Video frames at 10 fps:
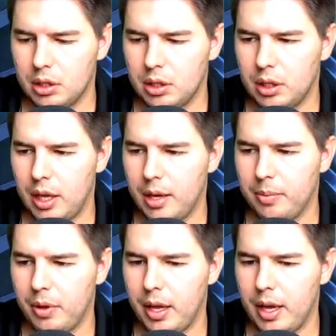Okay,
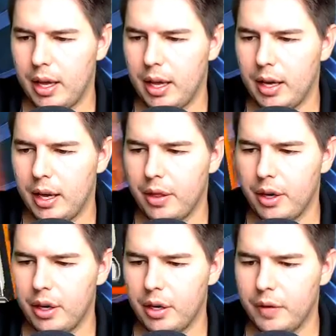play
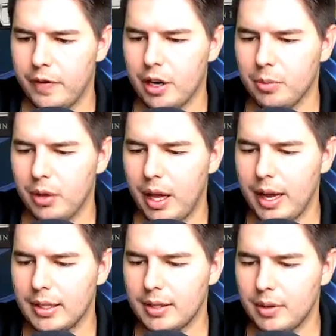another Venerable
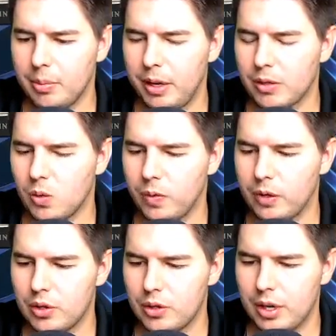Knight. We're going to play out Stormfist
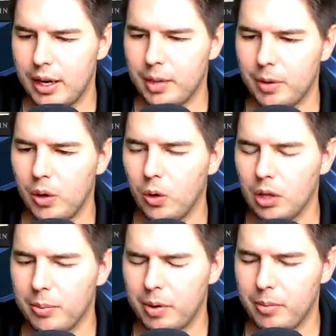Crusader, but hold
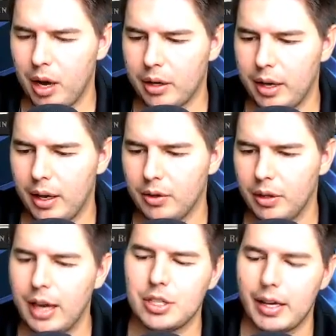up Rimrock now.
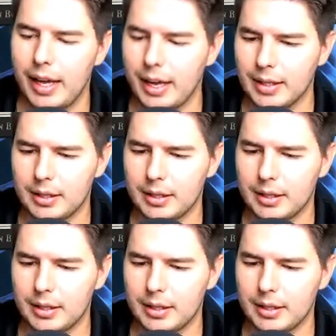Actually, I can't.